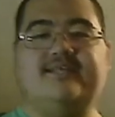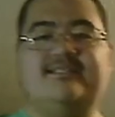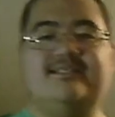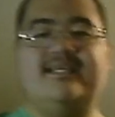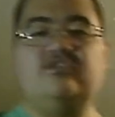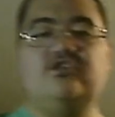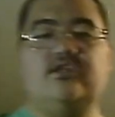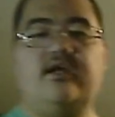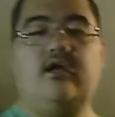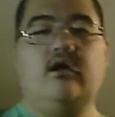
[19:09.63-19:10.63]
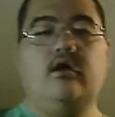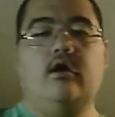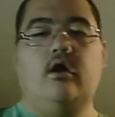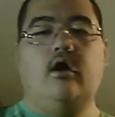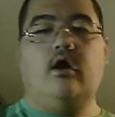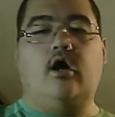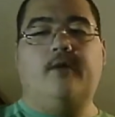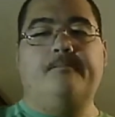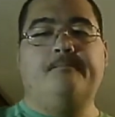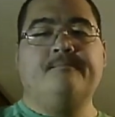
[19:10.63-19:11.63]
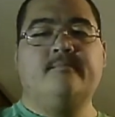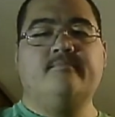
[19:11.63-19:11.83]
It's essentially, um,